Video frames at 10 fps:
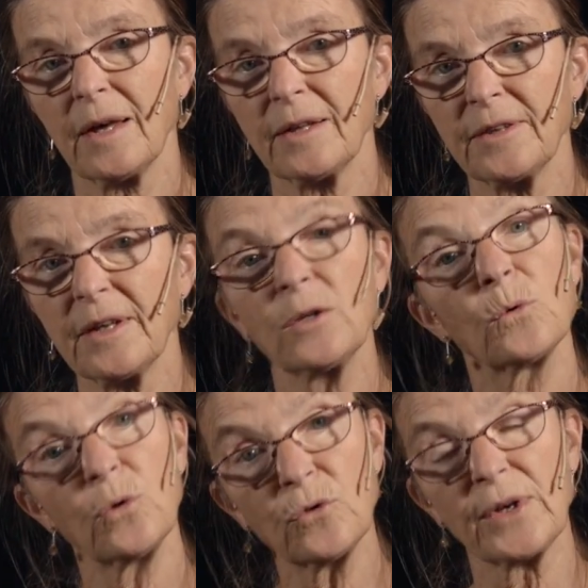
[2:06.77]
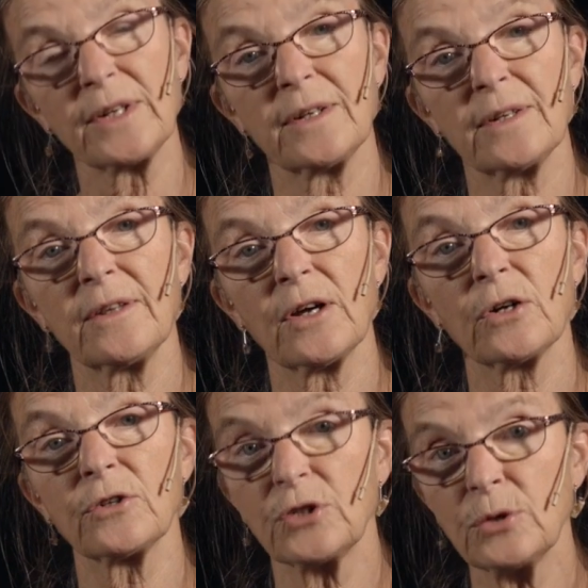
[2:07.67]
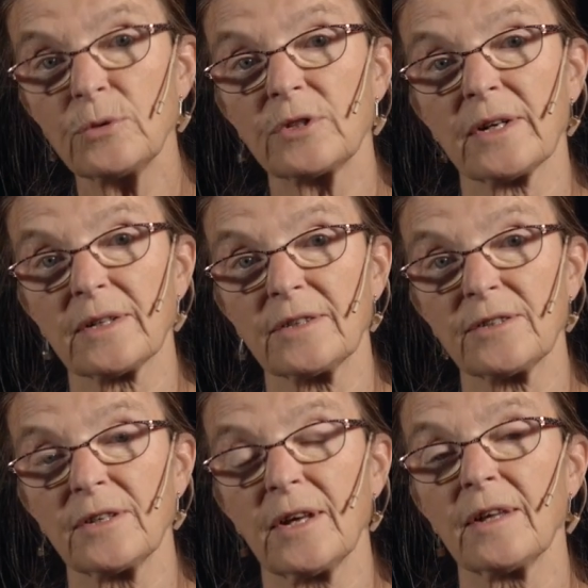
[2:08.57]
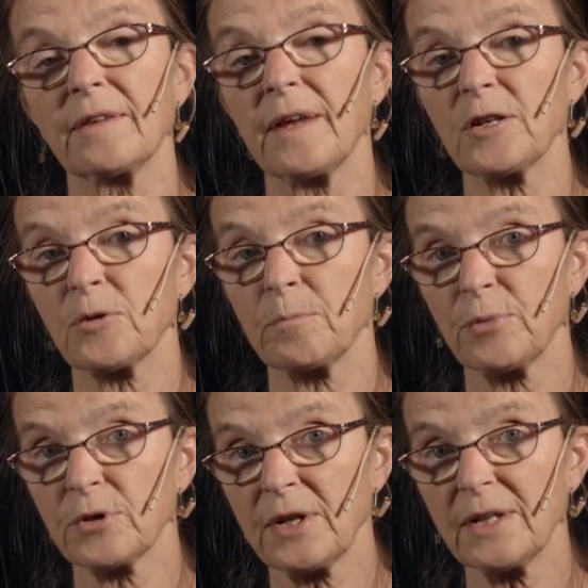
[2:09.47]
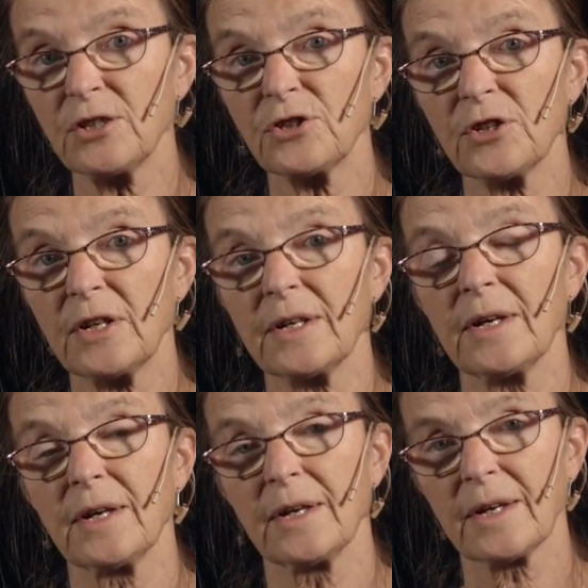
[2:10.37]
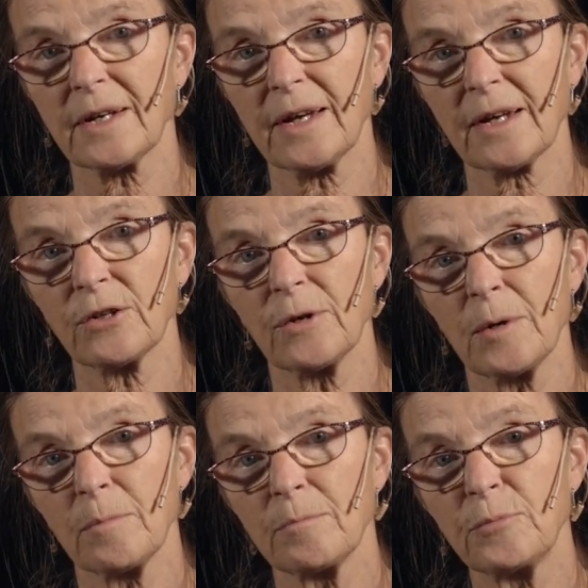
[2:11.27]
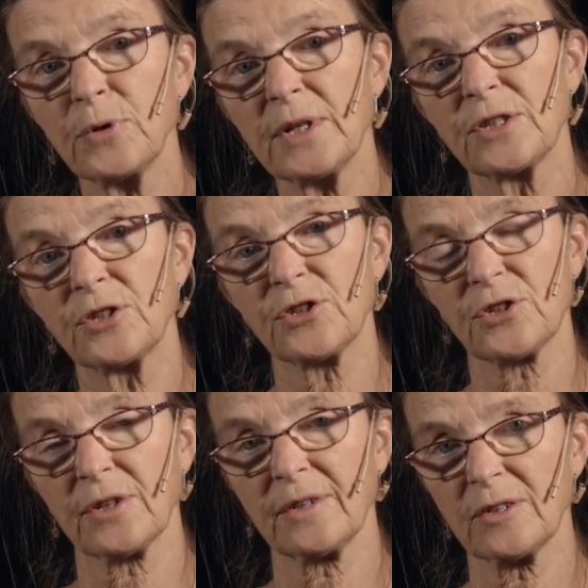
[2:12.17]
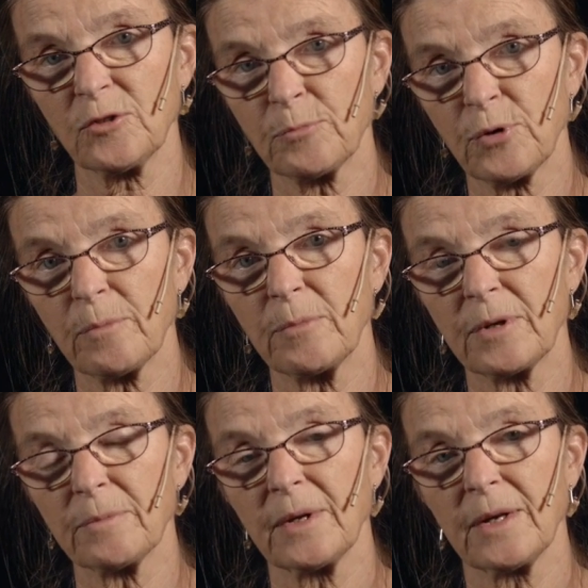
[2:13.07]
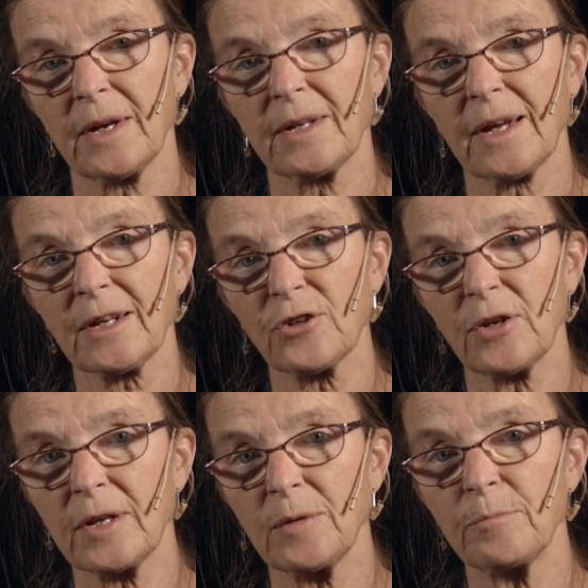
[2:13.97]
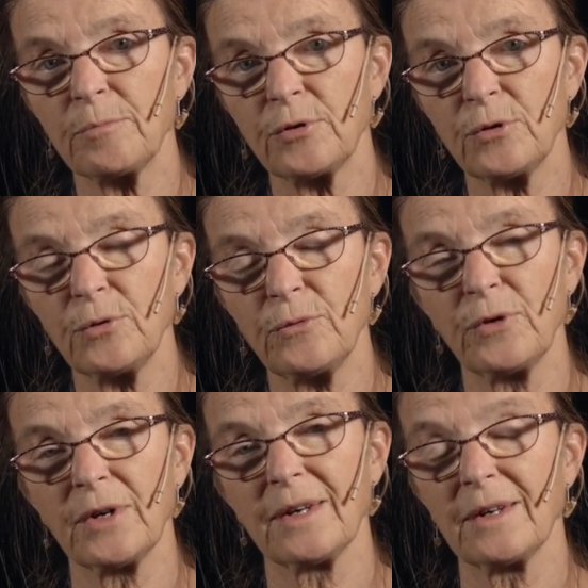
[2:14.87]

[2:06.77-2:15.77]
And then already there are new drugs that potentially can bridge this problem and actually improve